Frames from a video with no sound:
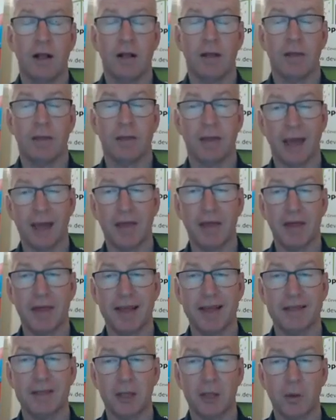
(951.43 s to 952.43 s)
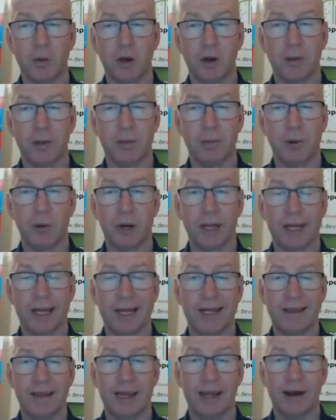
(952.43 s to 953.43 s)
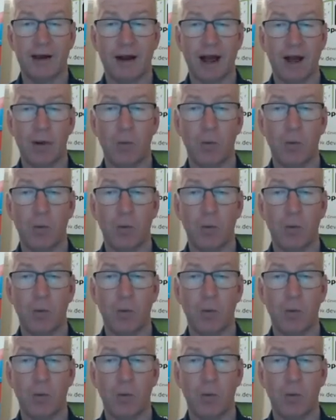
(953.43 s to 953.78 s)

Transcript: The other things that you want to be putting in there are,